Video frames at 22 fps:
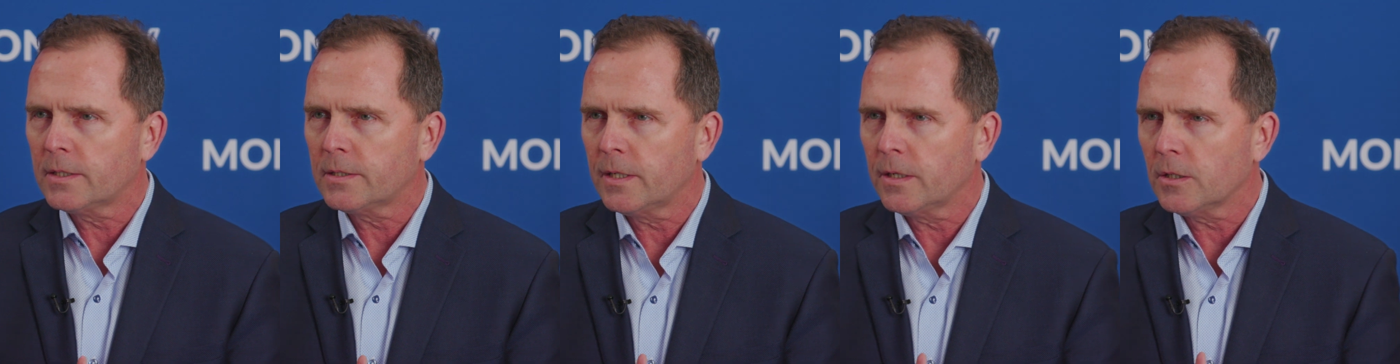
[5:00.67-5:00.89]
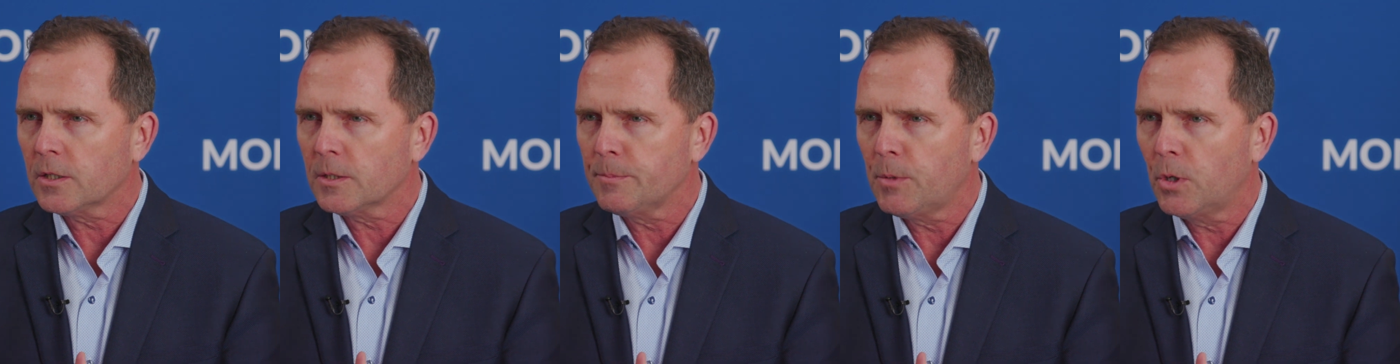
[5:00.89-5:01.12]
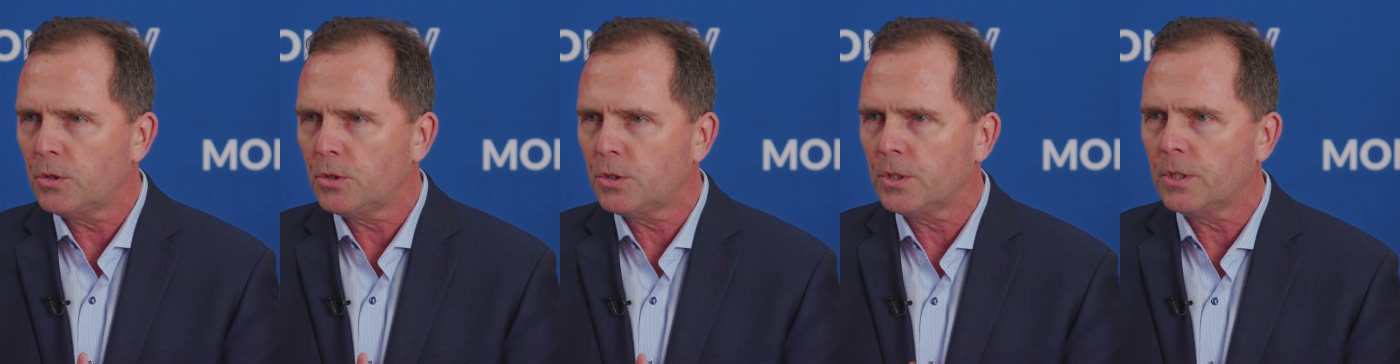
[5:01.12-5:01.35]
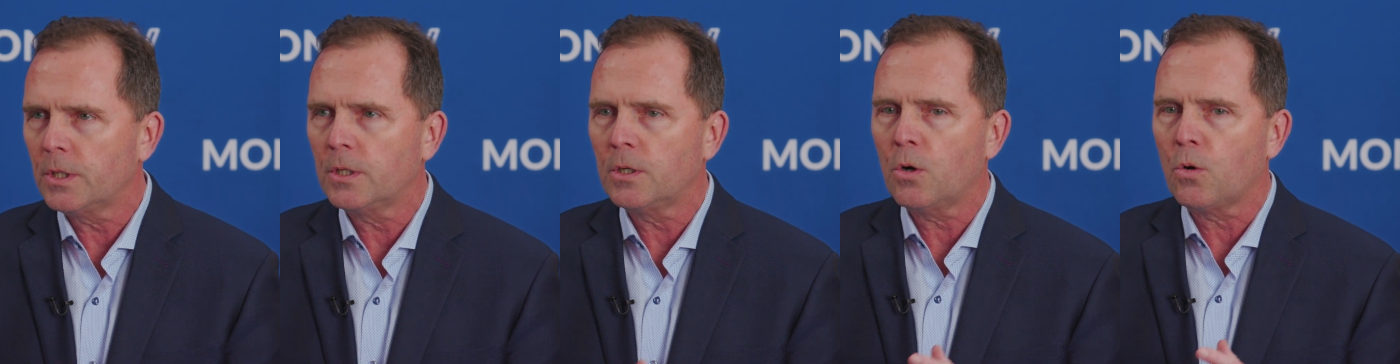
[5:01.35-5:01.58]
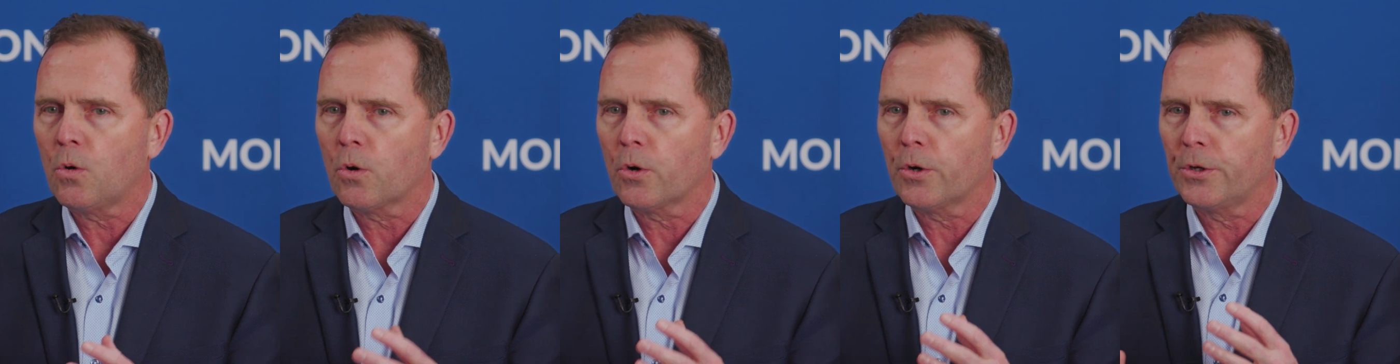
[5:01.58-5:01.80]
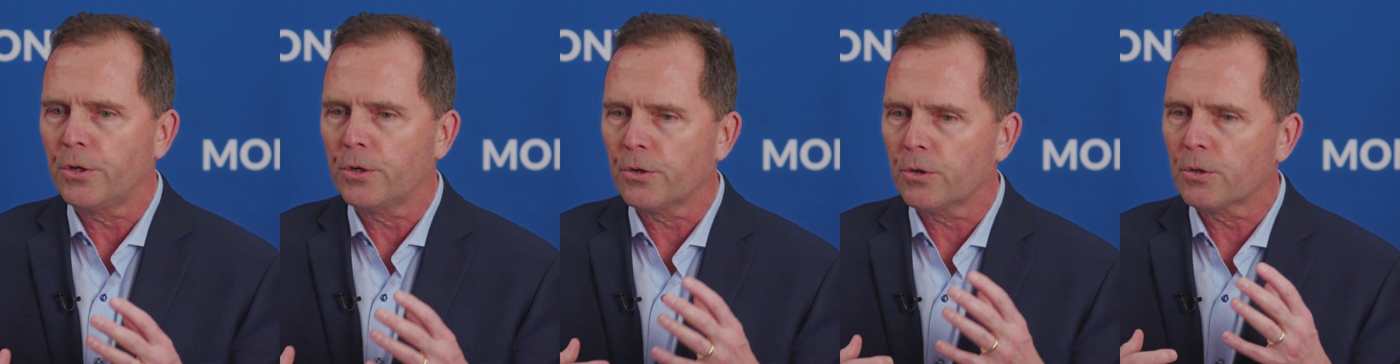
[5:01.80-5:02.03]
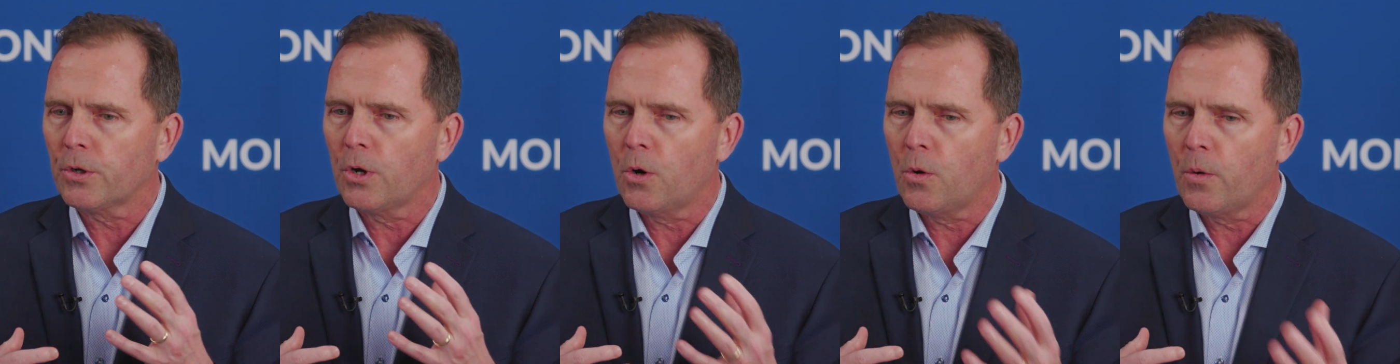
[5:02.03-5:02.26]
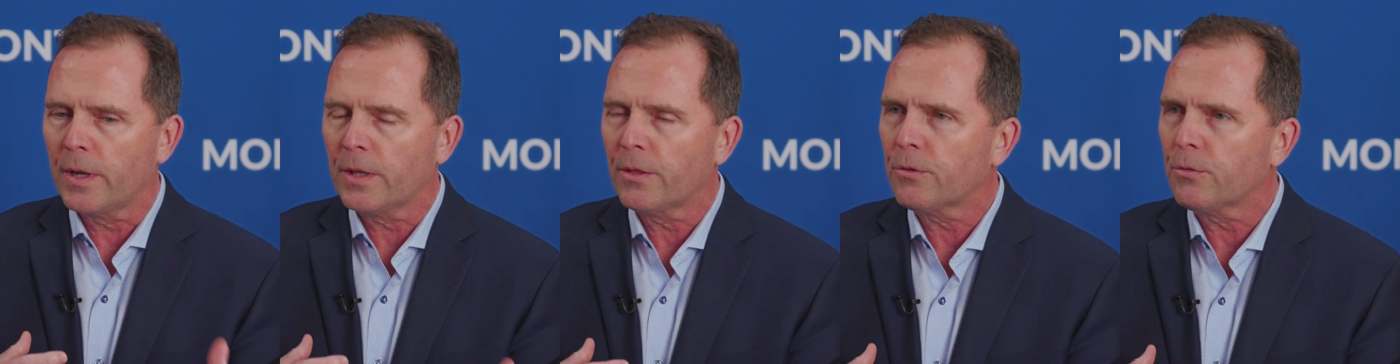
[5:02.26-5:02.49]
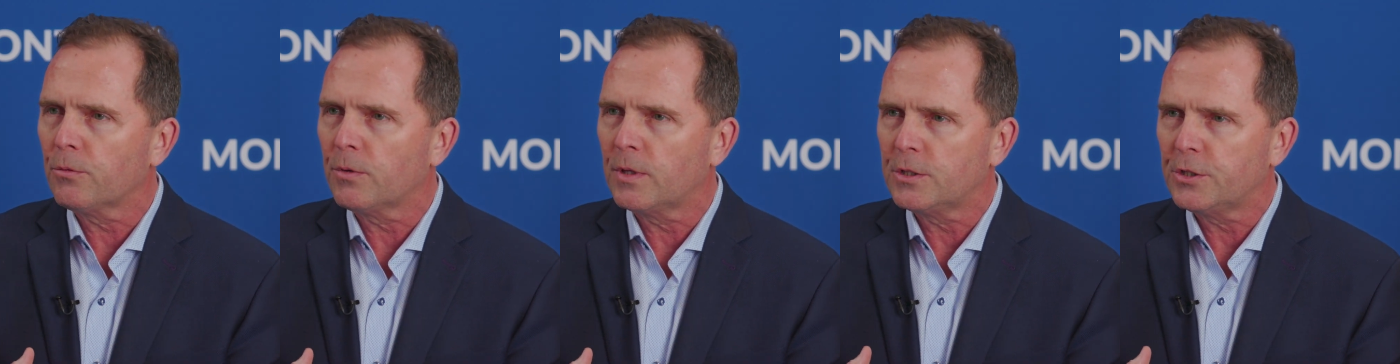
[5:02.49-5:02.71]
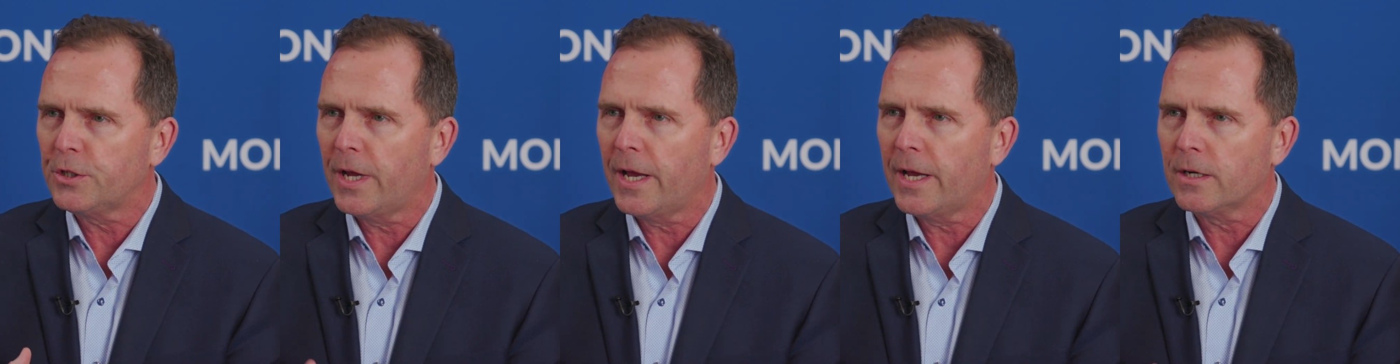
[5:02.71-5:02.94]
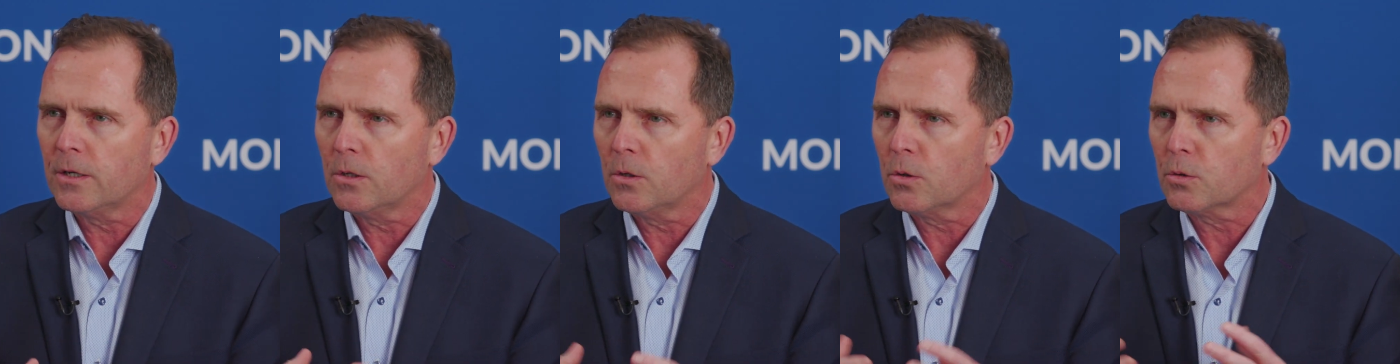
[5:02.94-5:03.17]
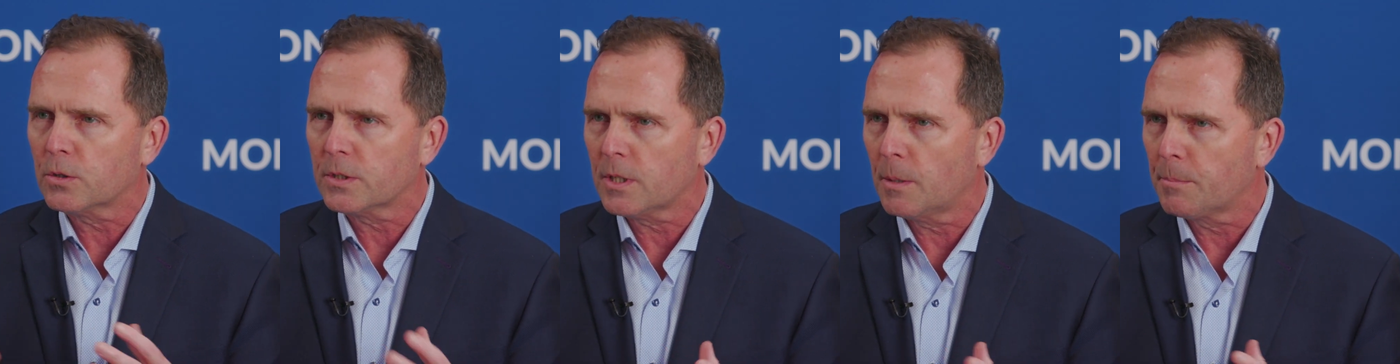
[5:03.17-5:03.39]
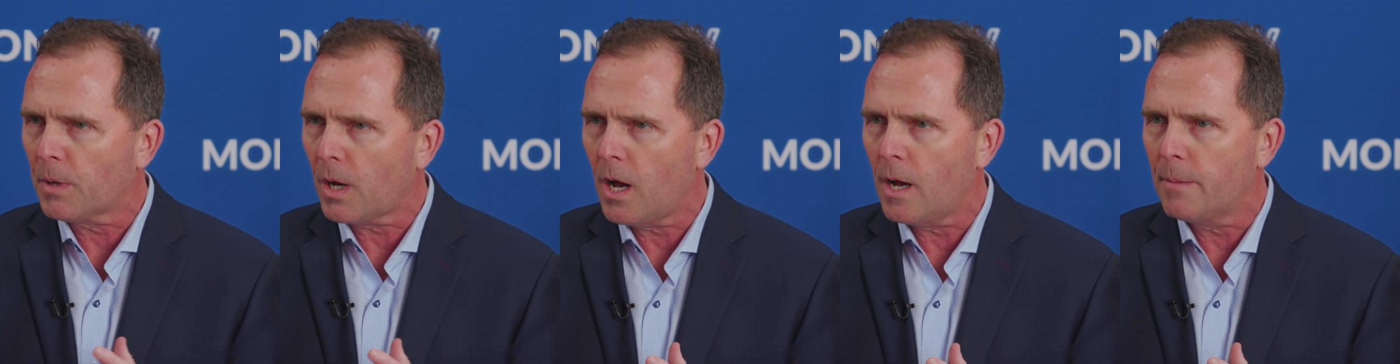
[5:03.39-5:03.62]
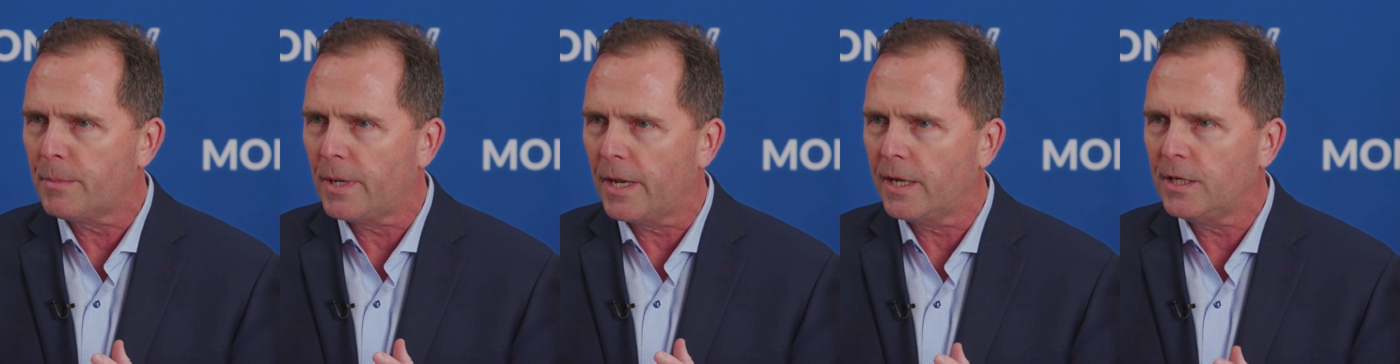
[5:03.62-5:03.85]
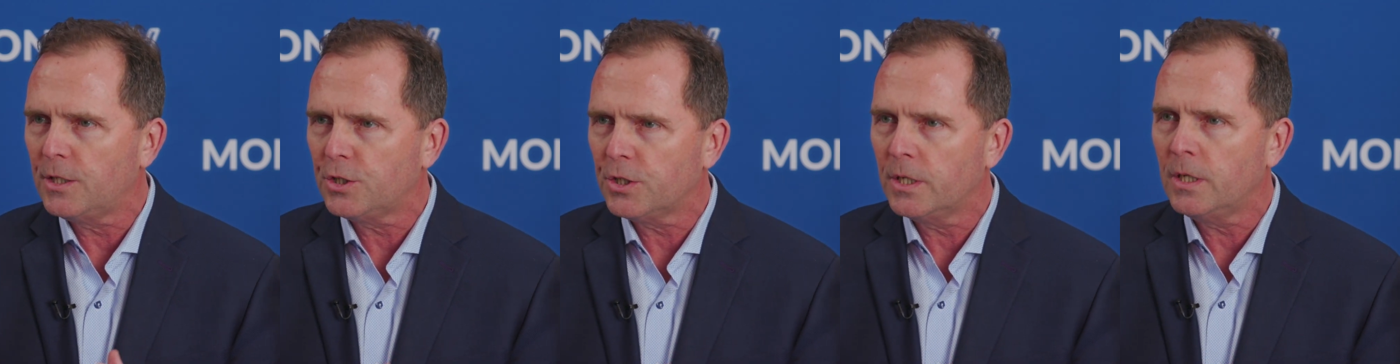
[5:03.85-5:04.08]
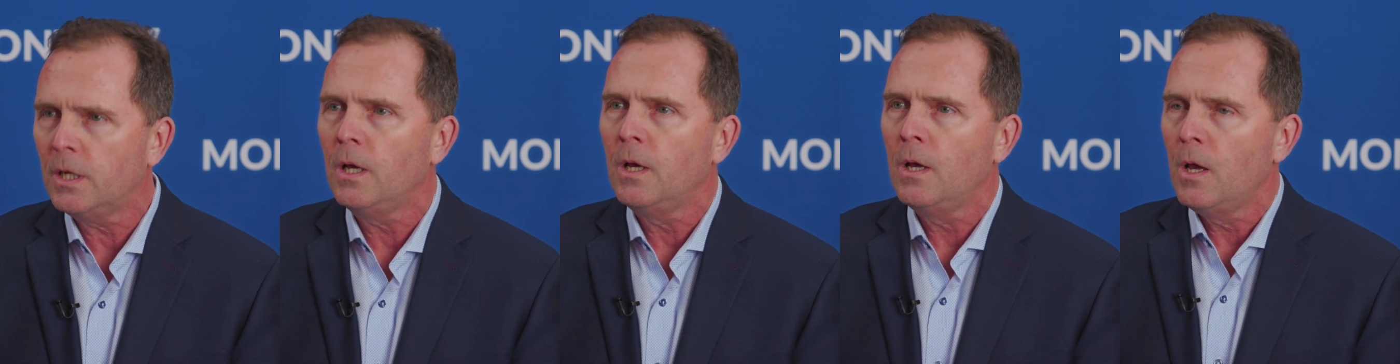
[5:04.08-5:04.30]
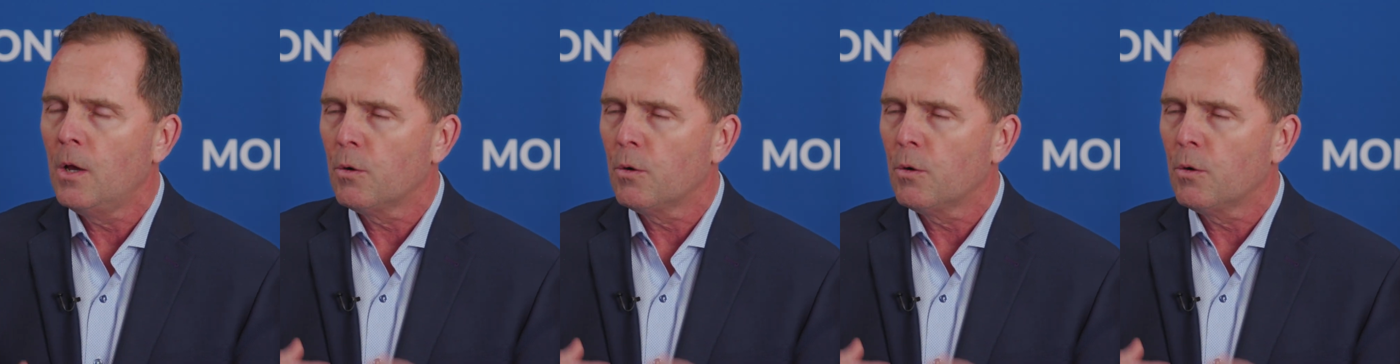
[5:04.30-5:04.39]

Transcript: sales motion or you're going through the channel or some combination,